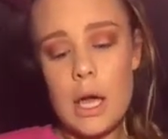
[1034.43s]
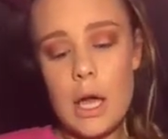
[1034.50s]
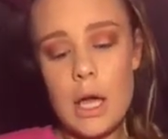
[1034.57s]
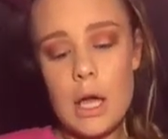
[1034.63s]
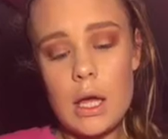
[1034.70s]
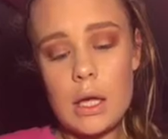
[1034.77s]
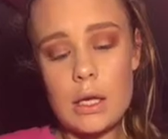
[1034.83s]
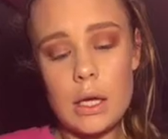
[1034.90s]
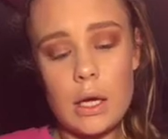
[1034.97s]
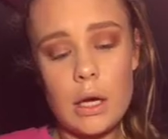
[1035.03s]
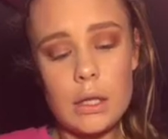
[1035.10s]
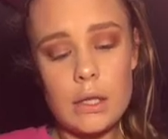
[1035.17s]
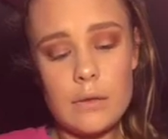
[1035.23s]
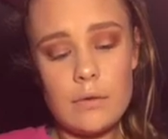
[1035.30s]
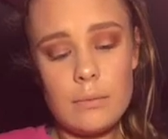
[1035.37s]
And I
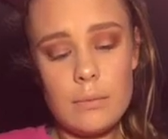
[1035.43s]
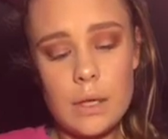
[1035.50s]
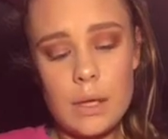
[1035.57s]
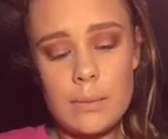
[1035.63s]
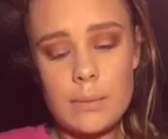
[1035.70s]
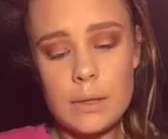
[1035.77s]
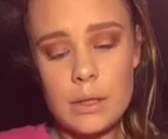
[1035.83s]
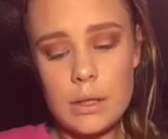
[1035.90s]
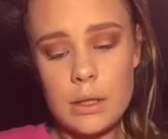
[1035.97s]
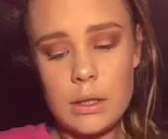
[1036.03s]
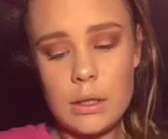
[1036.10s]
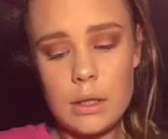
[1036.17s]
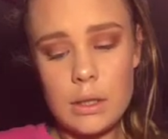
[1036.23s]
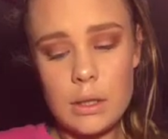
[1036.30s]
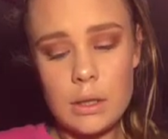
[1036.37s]
got this from
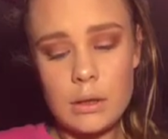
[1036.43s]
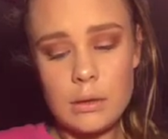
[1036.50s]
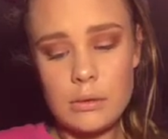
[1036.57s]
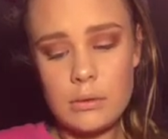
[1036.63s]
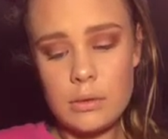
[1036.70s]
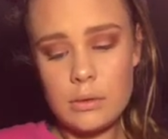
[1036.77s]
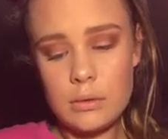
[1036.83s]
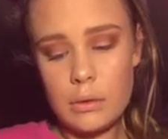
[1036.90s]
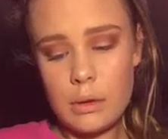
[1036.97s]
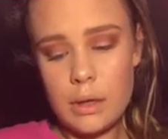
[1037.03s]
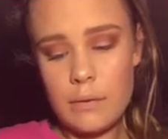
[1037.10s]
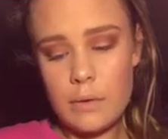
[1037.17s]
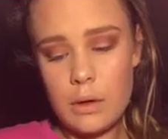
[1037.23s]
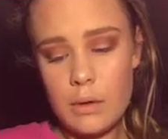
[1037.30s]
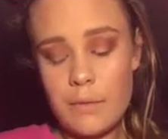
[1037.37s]
Ipsy, and I don't
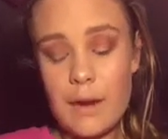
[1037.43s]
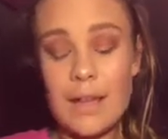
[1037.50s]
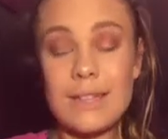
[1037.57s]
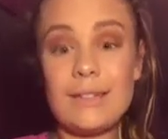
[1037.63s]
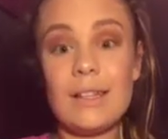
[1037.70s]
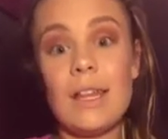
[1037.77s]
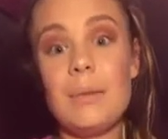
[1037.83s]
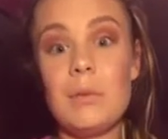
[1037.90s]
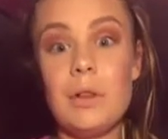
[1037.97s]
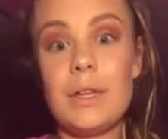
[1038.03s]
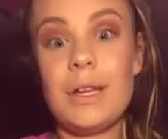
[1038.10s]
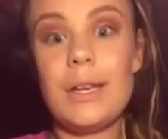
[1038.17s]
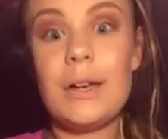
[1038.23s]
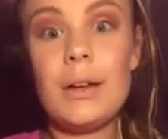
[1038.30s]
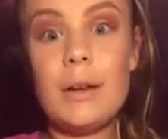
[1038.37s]
even know if it has a label
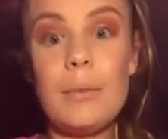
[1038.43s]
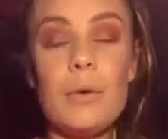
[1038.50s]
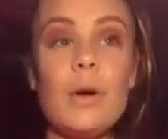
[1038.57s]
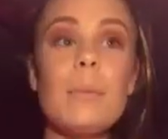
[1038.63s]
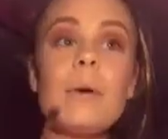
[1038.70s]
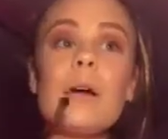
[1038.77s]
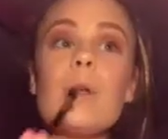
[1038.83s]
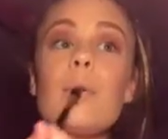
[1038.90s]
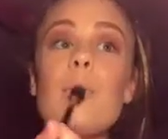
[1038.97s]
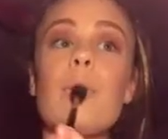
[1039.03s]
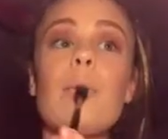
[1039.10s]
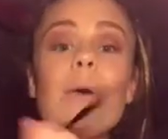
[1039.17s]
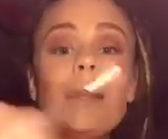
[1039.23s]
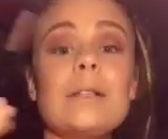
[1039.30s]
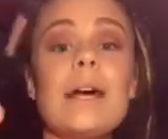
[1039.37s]
in it anymore, but
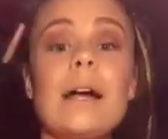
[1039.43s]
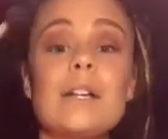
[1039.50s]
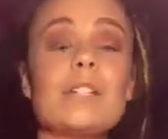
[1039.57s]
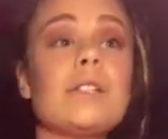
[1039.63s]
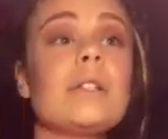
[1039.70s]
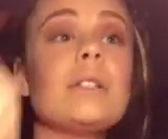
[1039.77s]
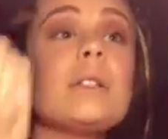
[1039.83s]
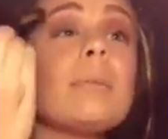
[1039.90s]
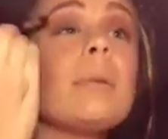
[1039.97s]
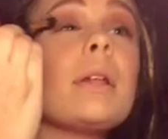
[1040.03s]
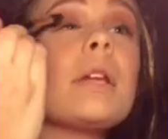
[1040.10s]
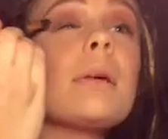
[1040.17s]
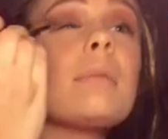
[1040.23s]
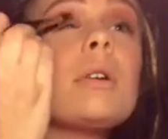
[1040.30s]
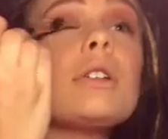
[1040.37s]
it's a
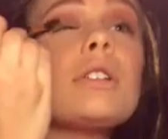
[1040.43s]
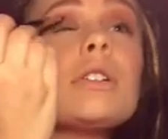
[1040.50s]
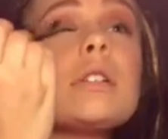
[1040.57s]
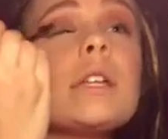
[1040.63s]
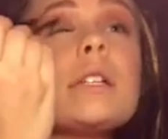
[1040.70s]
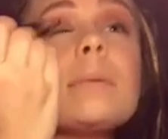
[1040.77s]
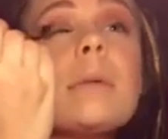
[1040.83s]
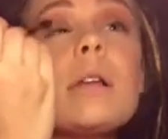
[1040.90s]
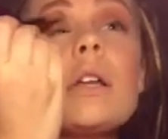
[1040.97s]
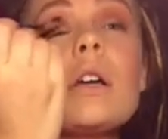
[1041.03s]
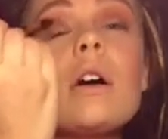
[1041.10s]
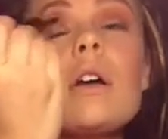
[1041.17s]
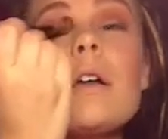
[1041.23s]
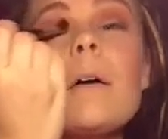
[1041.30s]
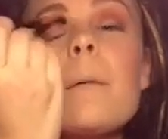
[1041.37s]
blending brush. It says
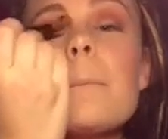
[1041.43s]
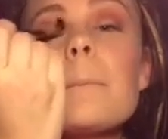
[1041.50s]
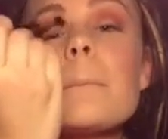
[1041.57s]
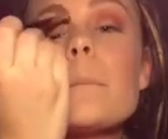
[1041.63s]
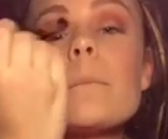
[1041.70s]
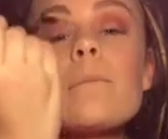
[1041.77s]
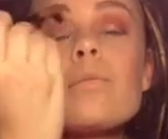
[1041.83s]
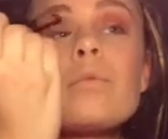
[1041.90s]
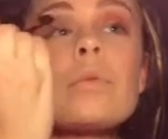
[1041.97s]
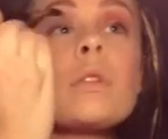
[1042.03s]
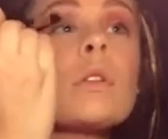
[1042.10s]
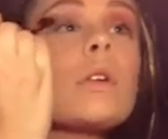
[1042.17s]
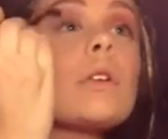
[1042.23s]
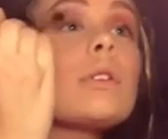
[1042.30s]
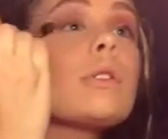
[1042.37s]
blending on it.
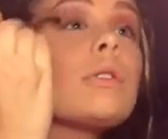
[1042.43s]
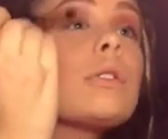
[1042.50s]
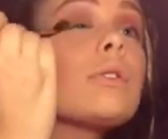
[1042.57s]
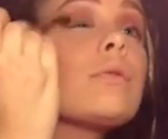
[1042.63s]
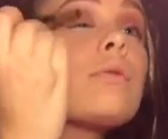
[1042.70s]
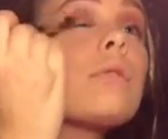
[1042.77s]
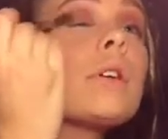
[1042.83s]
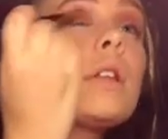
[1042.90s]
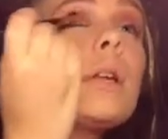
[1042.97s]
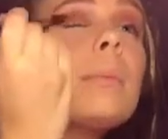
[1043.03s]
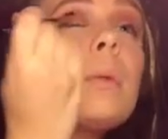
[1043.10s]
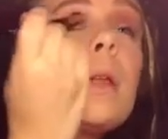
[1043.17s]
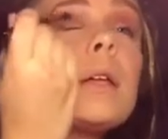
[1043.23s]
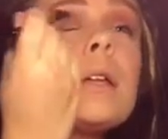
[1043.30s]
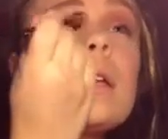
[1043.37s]
So just really
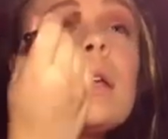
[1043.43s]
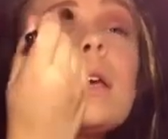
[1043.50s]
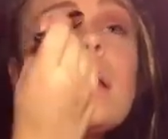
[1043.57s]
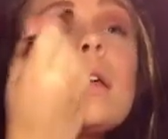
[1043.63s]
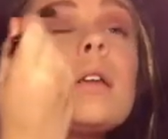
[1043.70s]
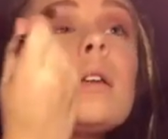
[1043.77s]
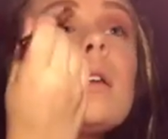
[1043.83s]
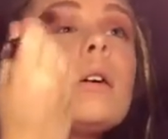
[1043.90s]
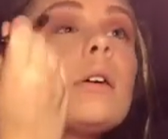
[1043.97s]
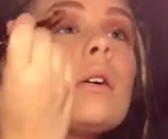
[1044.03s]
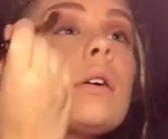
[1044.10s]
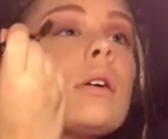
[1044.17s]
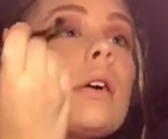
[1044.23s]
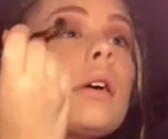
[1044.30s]
blend it in.